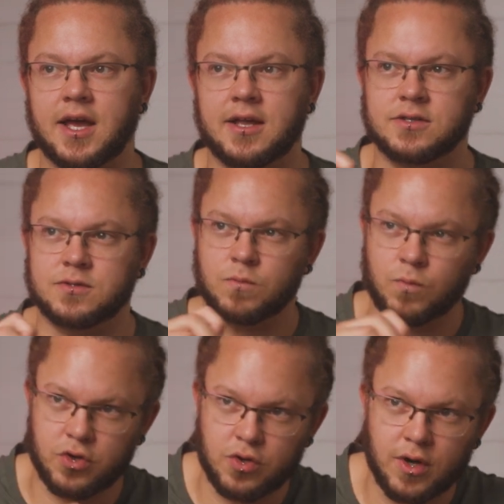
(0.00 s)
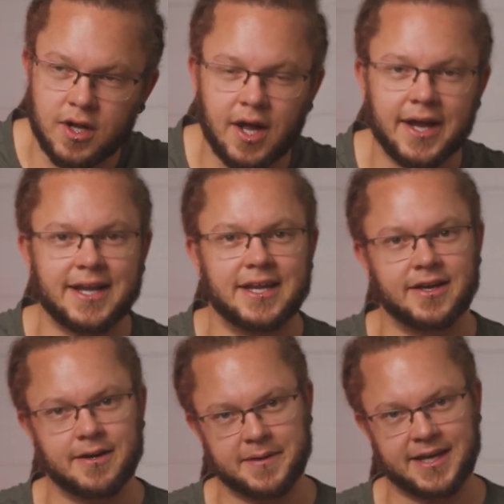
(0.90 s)
and what you're likely
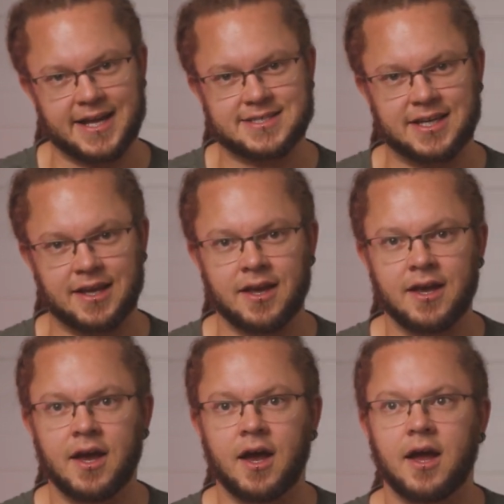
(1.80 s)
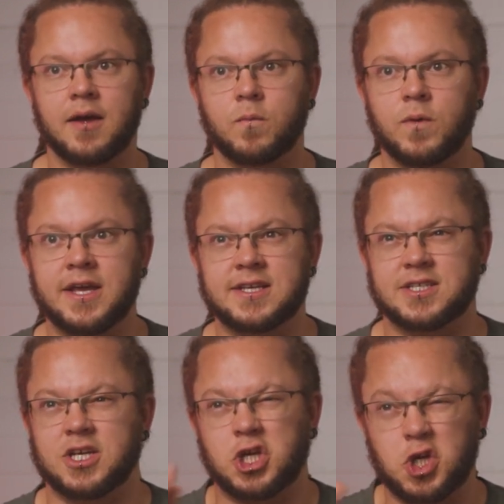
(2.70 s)
going to be getting
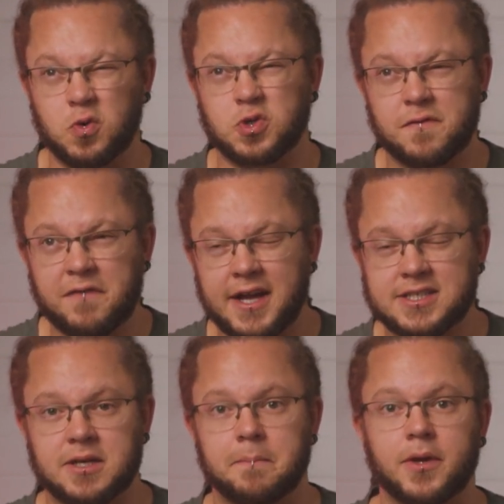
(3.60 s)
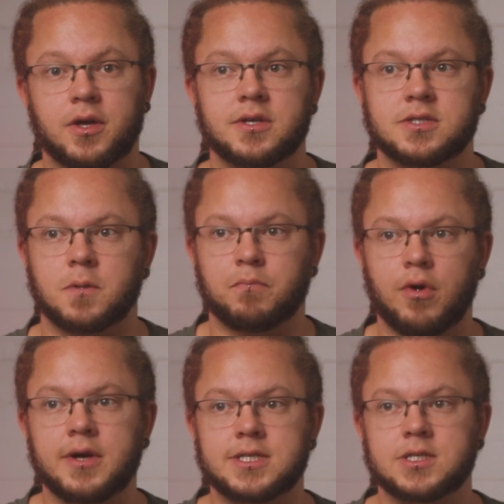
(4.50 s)
is a huge factor, because the
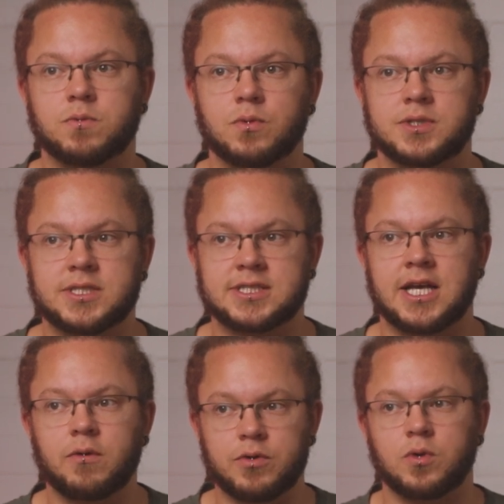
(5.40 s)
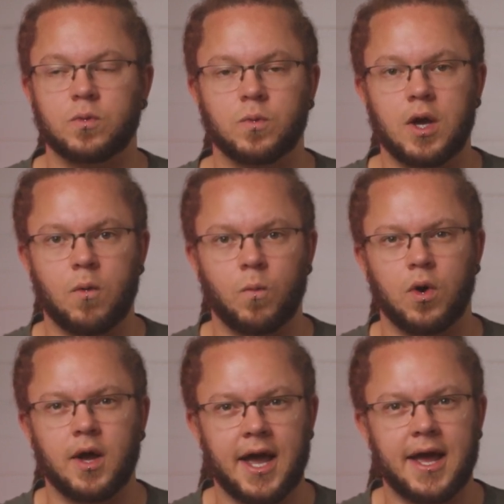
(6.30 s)
prices will tell you at
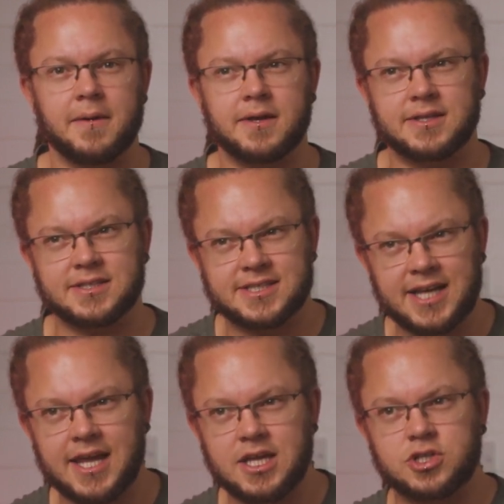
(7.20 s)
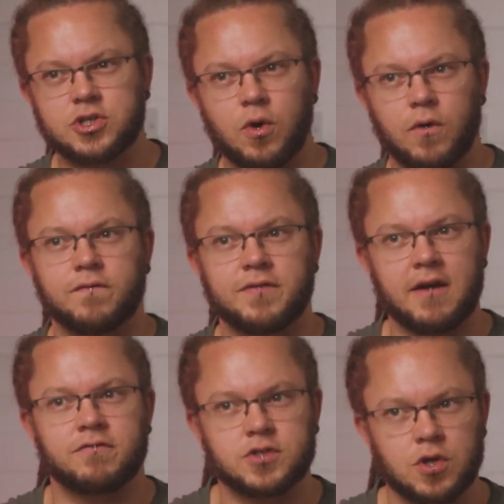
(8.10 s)
what stage of
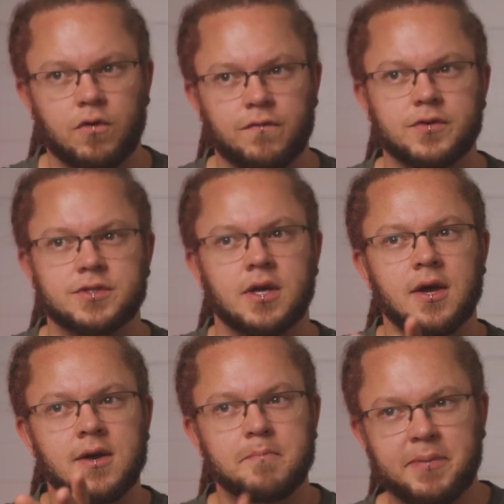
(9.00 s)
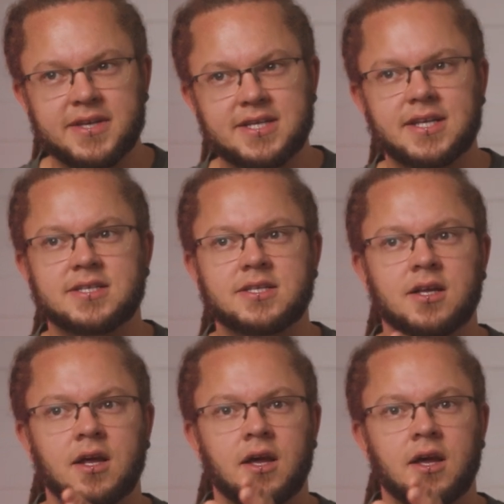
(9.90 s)
that photographer's business